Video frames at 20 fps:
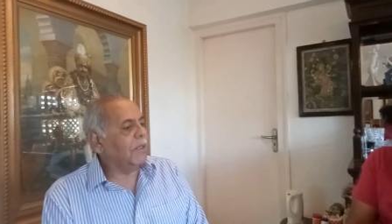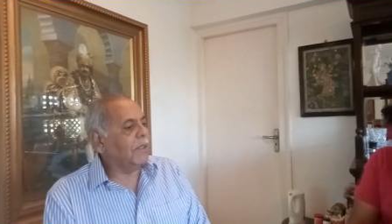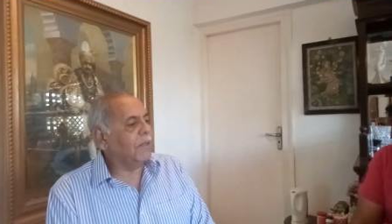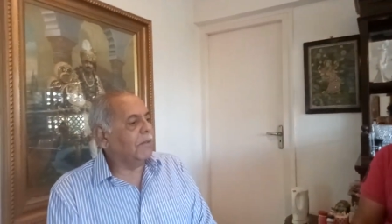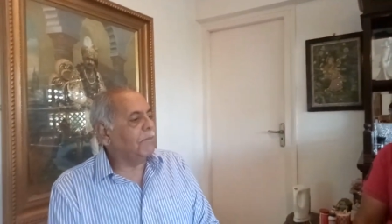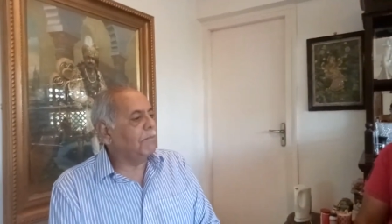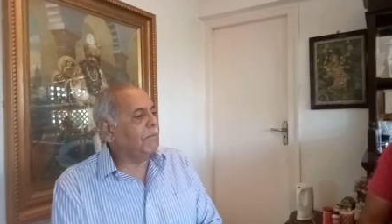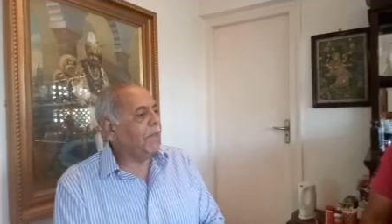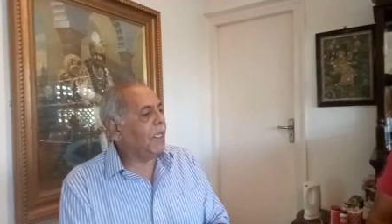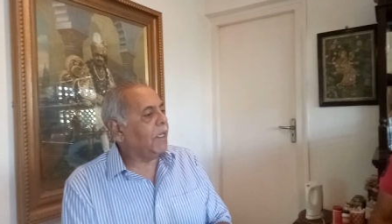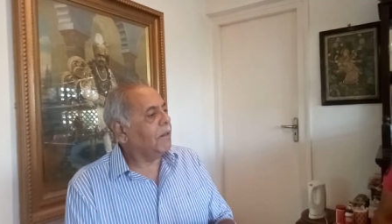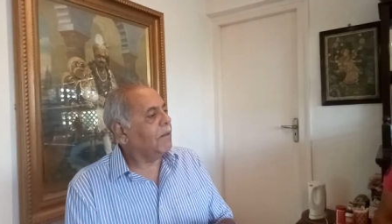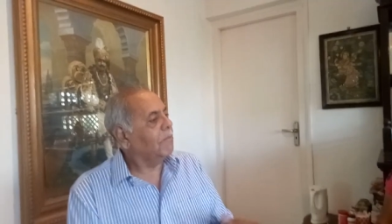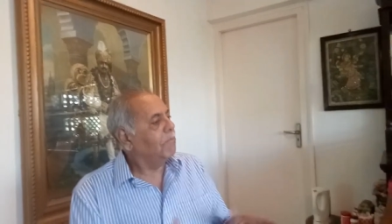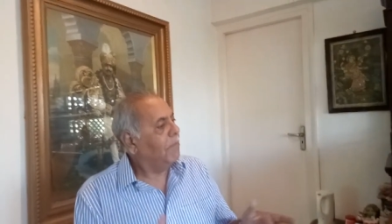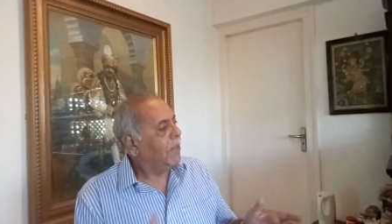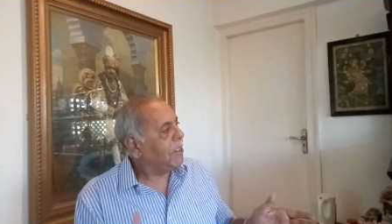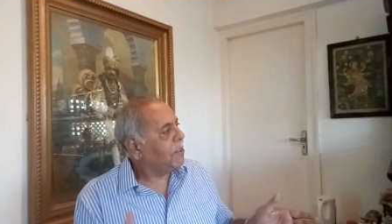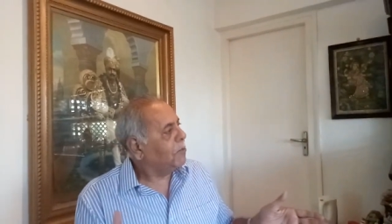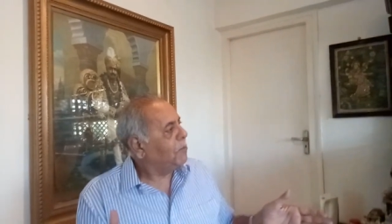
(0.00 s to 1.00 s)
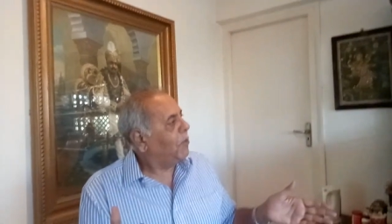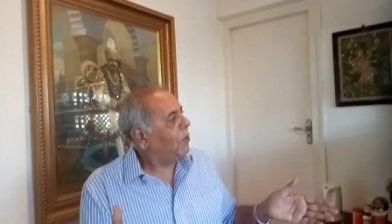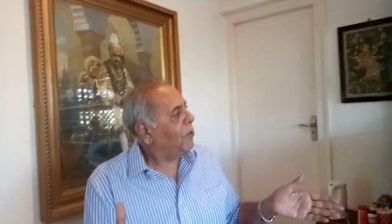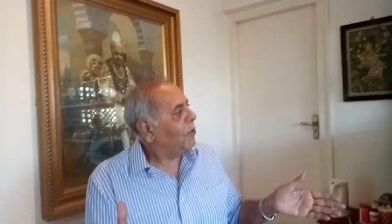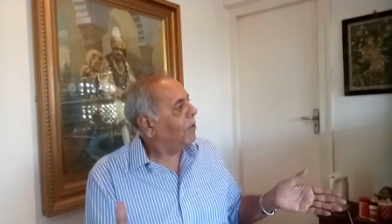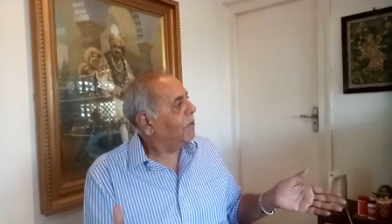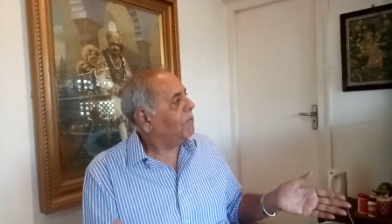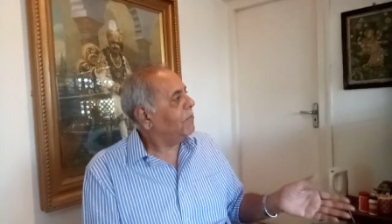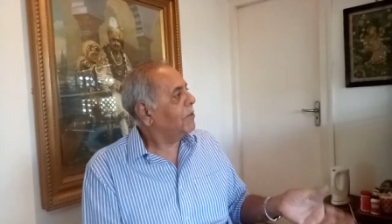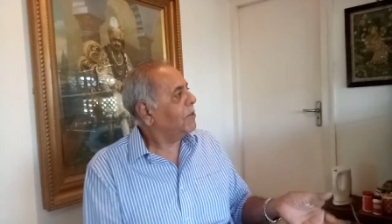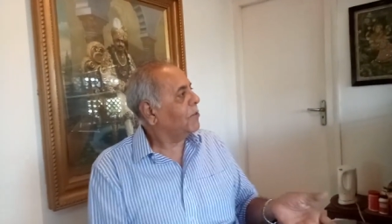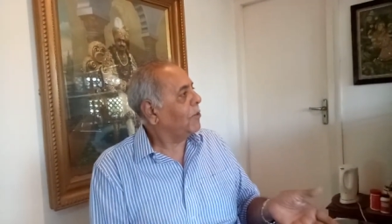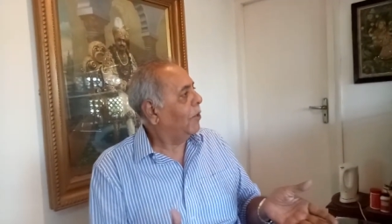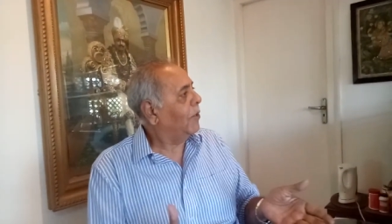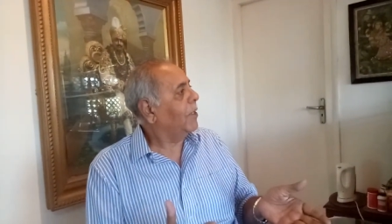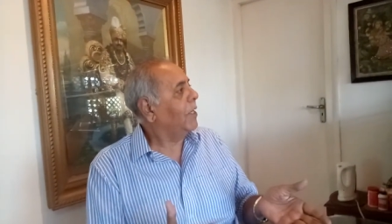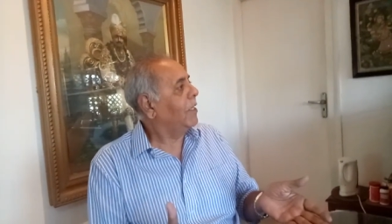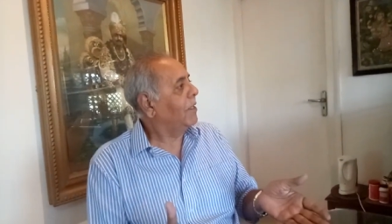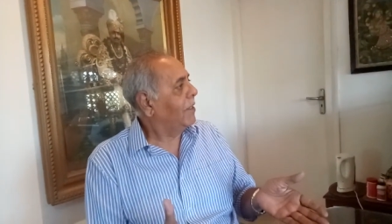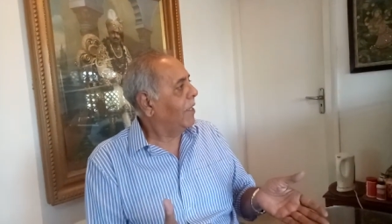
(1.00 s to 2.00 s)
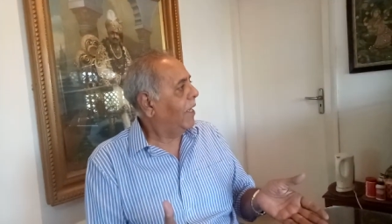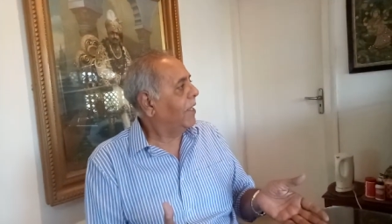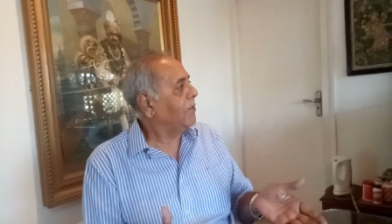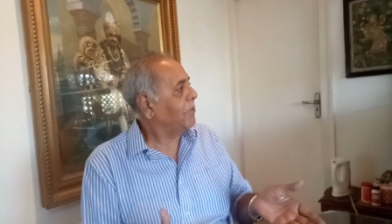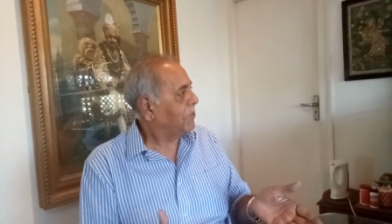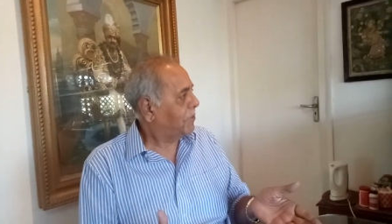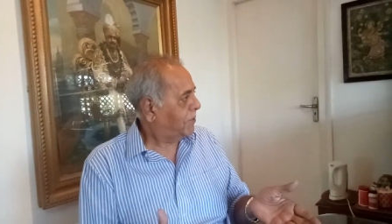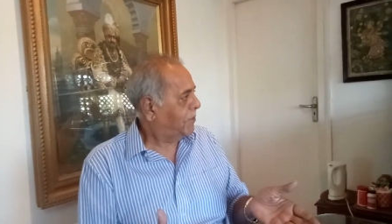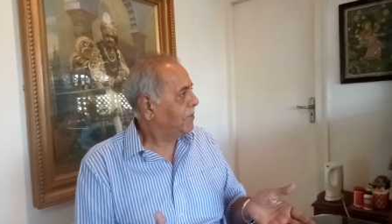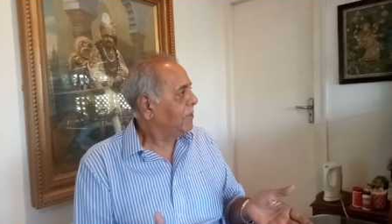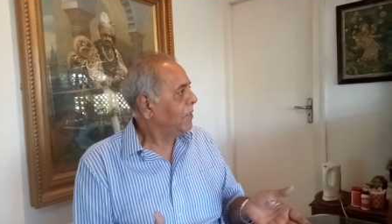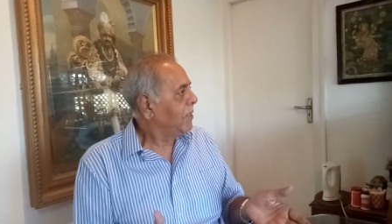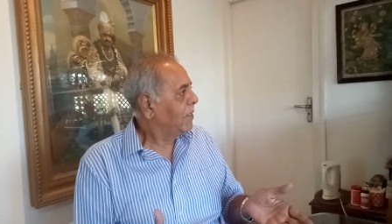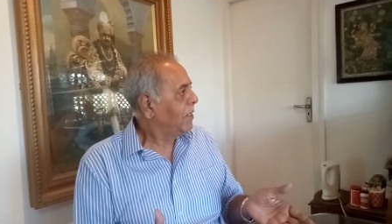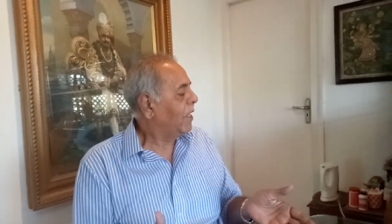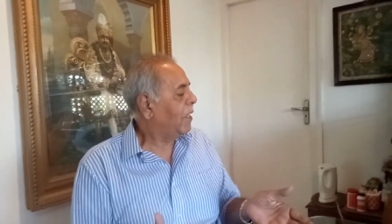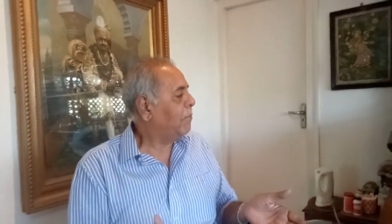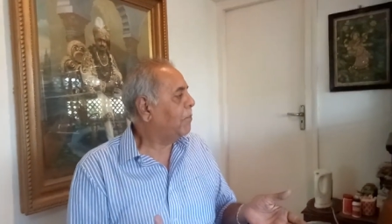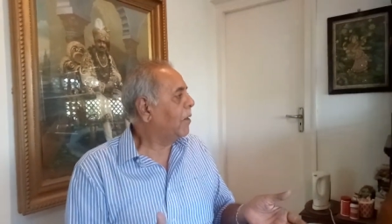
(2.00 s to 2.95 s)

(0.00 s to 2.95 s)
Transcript: uh, make much more of a song and dance yeah,